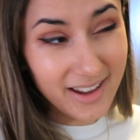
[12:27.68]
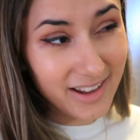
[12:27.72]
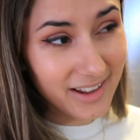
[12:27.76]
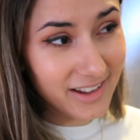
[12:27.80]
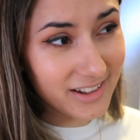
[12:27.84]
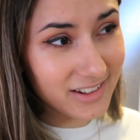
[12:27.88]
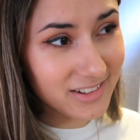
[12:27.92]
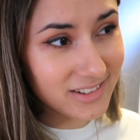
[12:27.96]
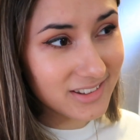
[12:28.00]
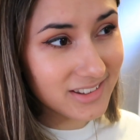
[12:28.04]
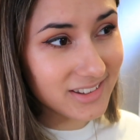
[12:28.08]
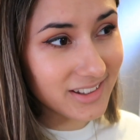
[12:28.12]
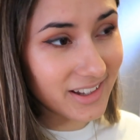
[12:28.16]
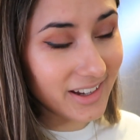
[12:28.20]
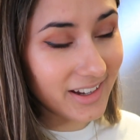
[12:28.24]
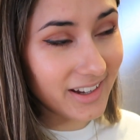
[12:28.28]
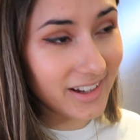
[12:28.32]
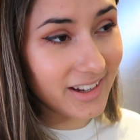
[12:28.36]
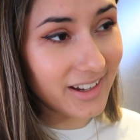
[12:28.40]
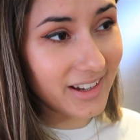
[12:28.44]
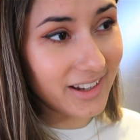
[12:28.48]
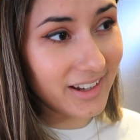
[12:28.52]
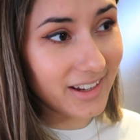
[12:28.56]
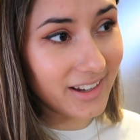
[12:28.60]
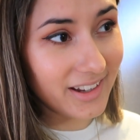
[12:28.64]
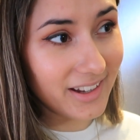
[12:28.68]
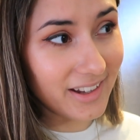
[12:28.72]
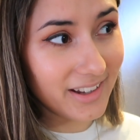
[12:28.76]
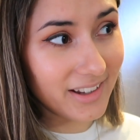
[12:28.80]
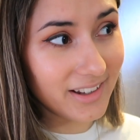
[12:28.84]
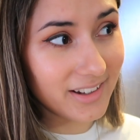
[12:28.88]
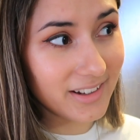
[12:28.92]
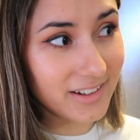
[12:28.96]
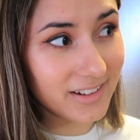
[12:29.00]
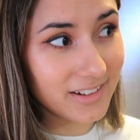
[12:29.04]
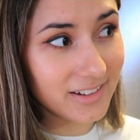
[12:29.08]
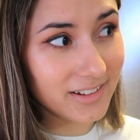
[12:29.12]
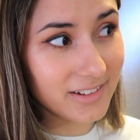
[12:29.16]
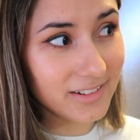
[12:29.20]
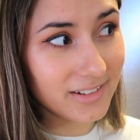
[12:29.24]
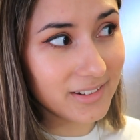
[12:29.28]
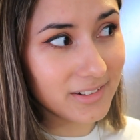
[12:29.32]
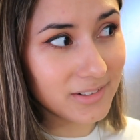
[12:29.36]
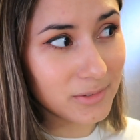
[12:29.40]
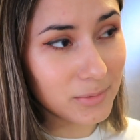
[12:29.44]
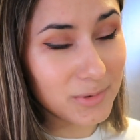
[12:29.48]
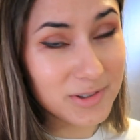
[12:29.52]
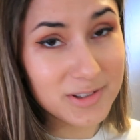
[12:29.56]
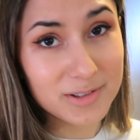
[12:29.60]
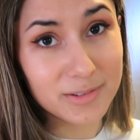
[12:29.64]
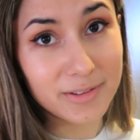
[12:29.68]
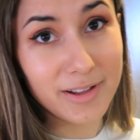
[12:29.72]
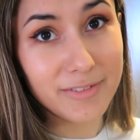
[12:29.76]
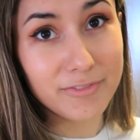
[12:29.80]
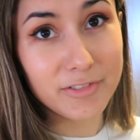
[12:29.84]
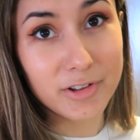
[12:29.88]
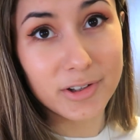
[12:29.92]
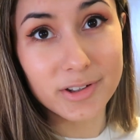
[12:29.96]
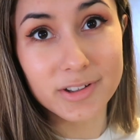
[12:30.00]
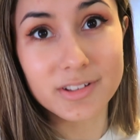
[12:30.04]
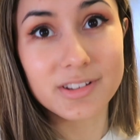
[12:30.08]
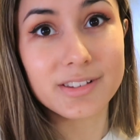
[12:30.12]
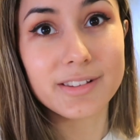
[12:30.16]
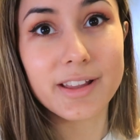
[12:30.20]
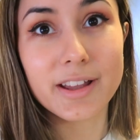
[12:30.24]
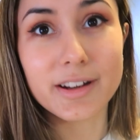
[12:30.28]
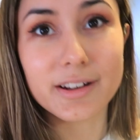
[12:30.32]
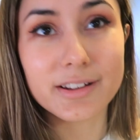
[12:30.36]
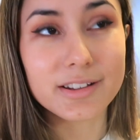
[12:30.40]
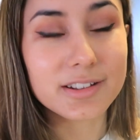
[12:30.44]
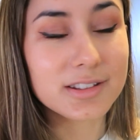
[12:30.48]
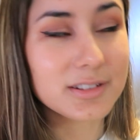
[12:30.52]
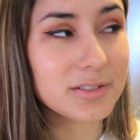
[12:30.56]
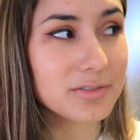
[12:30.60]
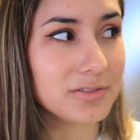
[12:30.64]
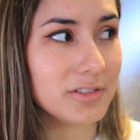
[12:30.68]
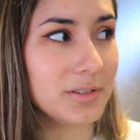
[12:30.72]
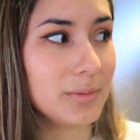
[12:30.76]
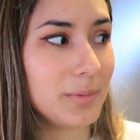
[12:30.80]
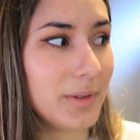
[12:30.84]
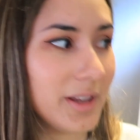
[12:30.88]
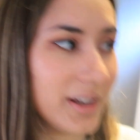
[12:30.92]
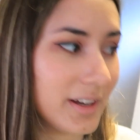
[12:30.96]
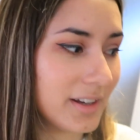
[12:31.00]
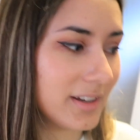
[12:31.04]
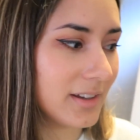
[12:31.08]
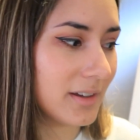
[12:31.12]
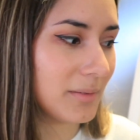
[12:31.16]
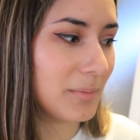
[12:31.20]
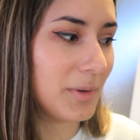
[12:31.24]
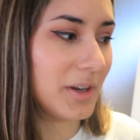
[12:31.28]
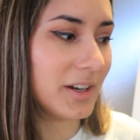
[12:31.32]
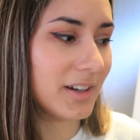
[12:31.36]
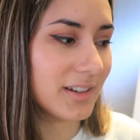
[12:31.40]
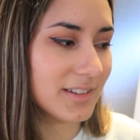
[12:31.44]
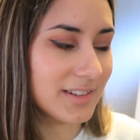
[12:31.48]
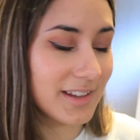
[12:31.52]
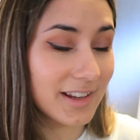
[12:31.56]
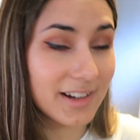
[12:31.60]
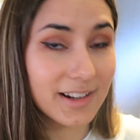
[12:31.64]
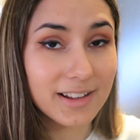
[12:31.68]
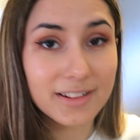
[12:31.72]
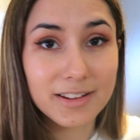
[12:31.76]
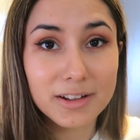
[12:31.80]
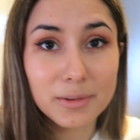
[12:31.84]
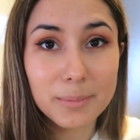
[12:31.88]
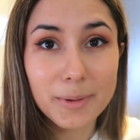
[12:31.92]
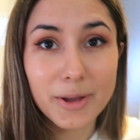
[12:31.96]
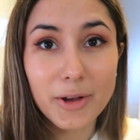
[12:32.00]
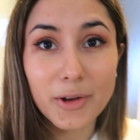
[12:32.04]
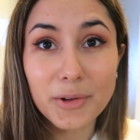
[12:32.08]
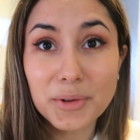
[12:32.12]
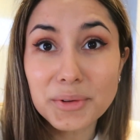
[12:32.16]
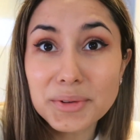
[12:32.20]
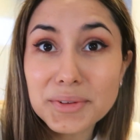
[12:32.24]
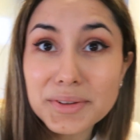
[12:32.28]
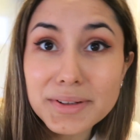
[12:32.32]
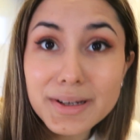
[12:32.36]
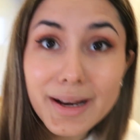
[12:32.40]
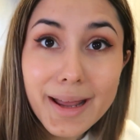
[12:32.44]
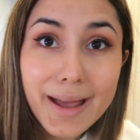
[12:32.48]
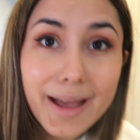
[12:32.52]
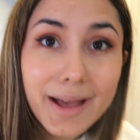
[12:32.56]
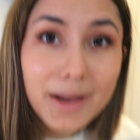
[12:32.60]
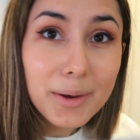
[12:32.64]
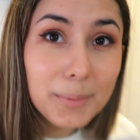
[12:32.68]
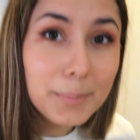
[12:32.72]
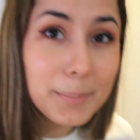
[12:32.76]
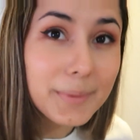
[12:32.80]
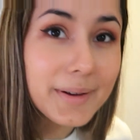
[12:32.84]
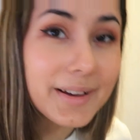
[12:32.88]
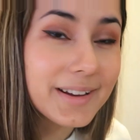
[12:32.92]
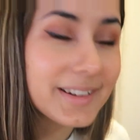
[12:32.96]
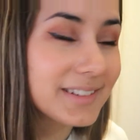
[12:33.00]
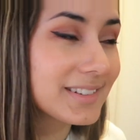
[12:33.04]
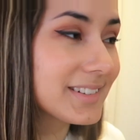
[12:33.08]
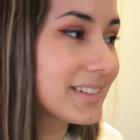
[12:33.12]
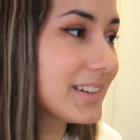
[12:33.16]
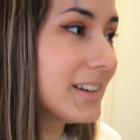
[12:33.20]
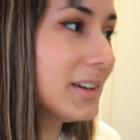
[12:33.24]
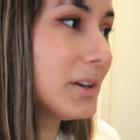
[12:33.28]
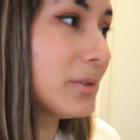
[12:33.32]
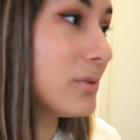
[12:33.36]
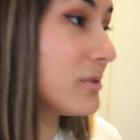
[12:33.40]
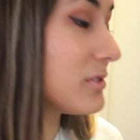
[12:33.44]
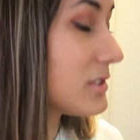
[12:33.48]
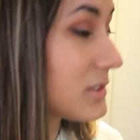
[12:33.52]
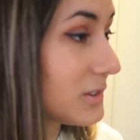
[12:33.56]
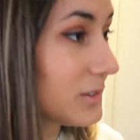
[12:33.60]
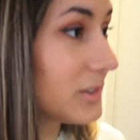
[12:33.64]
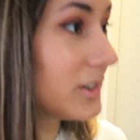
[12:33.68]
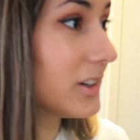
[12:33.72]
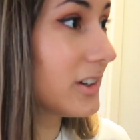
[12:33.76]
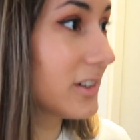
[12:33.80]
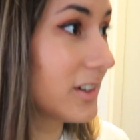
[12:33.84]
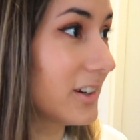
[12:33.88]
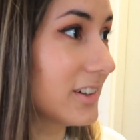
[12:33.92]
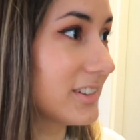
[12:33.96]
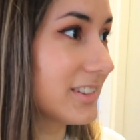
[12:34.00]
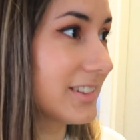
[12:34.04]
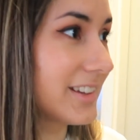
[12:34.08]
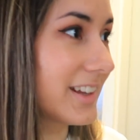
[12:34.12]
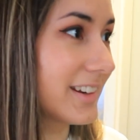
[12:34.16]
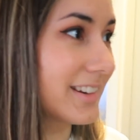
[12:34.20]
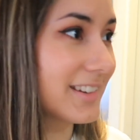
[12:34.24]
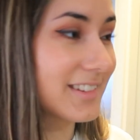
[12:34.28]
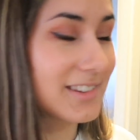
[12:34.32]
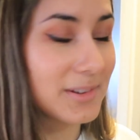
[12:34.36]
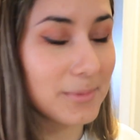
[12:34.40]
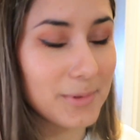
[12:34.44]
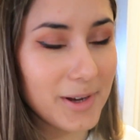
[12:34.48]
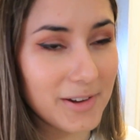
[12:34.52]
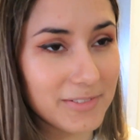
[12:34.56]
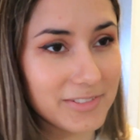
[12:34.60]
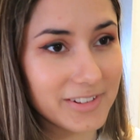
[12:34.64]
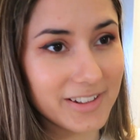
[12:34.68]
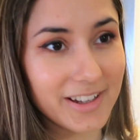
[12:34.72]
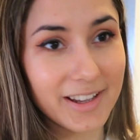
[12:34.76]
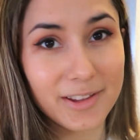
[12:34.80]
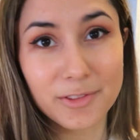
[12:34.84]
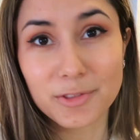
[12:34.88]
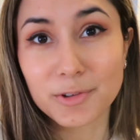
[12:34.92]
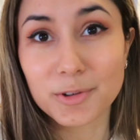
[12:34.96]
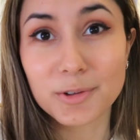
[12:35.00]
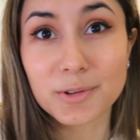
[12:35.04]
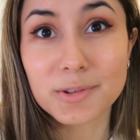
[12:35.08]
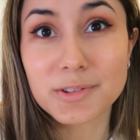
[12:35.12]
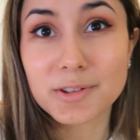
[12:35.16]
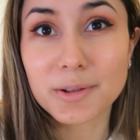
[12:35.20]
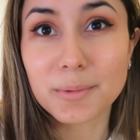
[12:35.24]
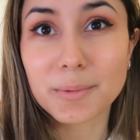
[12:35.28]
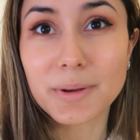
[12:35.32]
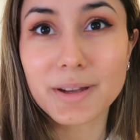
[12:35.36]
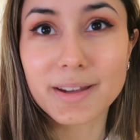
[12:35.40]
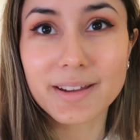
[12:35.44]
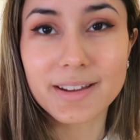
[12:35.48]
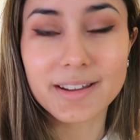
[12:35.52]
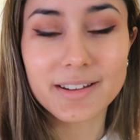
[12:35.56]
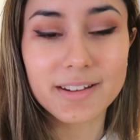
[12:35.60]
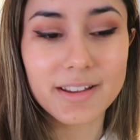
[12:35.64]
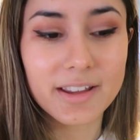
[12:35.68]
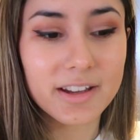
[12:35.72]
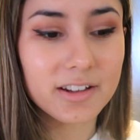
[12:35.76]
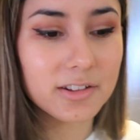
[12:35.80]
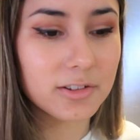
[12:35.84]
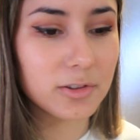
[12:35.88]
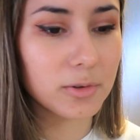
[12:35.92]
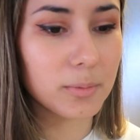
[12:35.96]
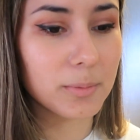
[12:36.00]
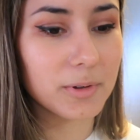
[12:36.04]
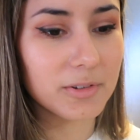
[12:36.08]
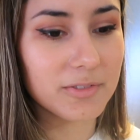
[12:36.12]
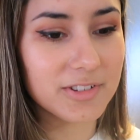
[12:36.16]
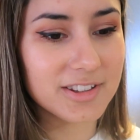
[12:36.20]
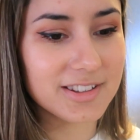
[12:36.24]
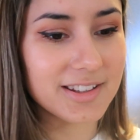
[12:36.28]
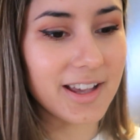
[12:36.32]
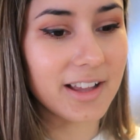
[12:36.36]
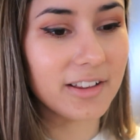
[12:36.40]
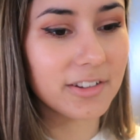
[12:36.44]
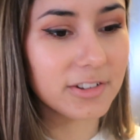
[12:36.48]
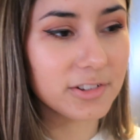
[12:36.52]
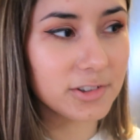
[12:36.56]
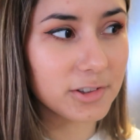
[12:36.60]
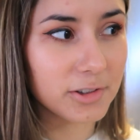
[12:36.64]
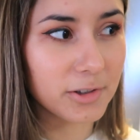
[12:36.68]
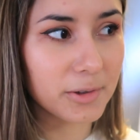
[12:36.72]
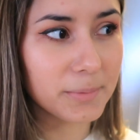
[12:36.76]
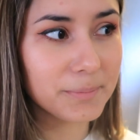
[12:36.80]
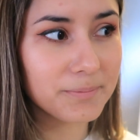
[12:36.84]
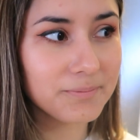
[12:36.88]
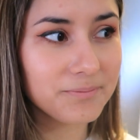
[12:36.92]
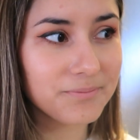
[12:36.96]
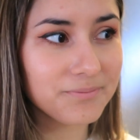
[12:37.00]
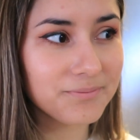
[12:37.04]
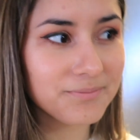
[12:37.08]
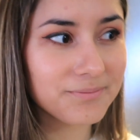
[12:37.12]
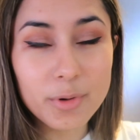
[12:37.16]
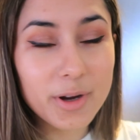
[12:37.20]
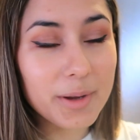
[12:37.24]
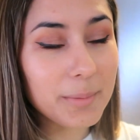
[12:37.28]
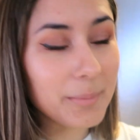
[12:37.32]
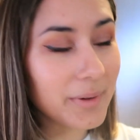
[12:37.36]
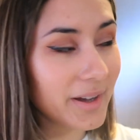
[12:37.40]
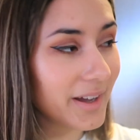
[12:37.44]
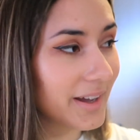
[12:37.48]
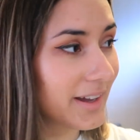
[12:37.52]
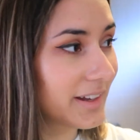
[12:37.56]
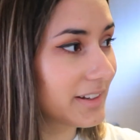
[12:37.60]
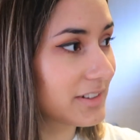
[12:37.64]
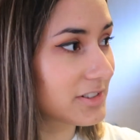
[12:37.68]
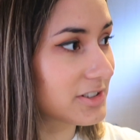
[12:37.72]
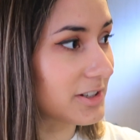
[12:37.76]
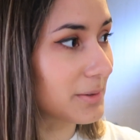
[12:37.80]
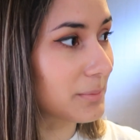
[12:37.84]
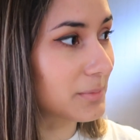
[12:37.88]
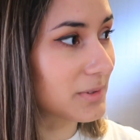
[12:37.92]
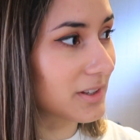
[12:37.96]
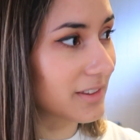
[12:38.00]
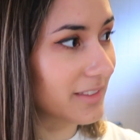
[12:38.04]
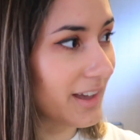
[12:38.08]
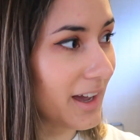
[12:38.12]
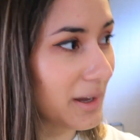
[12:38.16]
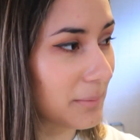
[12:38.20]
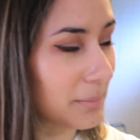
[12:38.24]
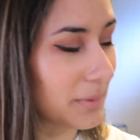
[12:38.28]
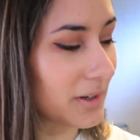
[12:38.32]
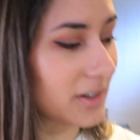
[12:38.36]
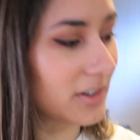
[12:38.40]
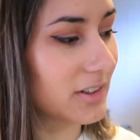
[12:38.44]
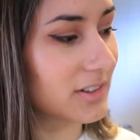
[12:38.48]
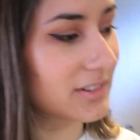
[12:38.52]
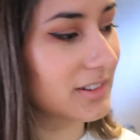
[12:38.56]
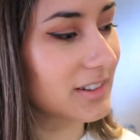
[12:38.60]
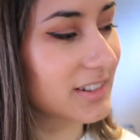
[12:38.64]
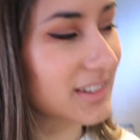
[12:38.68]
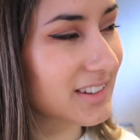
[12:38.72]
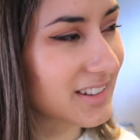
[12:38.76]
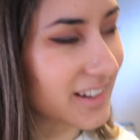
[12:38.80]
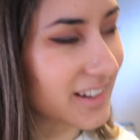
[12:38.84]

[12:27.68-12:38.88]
eggs, and we still have cos lettuce from like, I mean, it's getting a little bit older now, but we've still got cos lettuce that we have to get through so we can like do a bit of a salad too. We might jump to that because it's